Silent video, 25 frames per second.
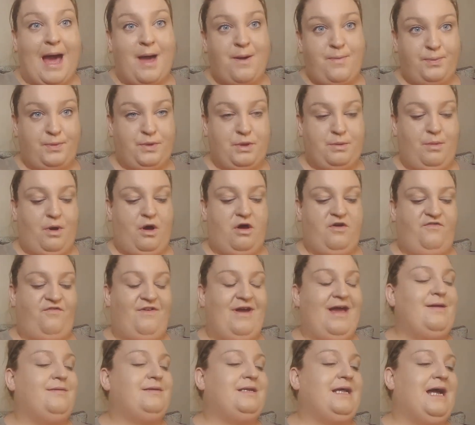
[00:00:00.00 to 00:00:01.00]
after my
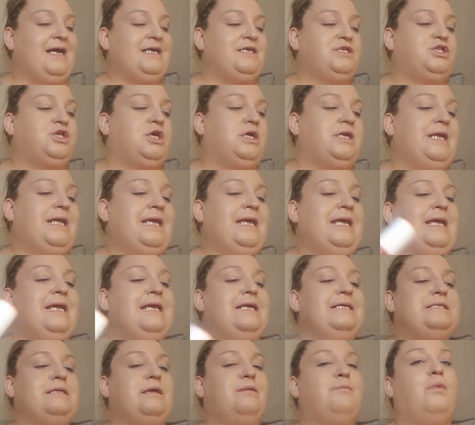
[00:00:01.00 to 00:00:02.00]
foundation
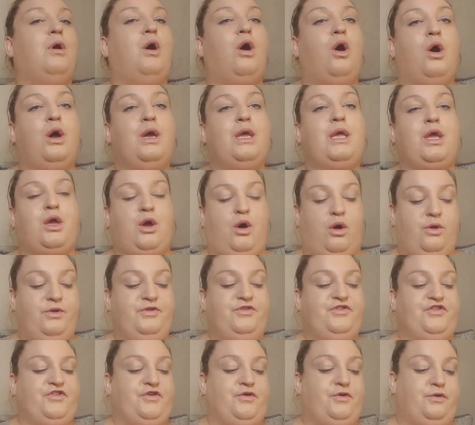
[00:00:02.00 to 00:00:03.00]
is my
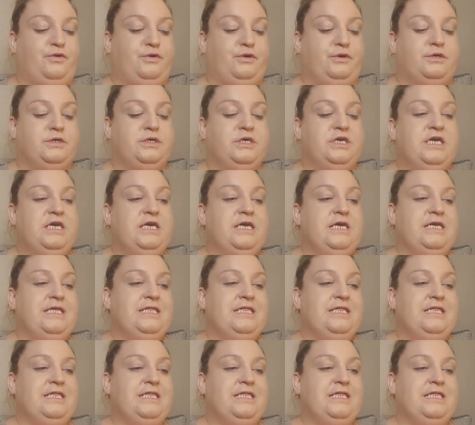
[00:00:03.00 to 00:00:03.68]
contour.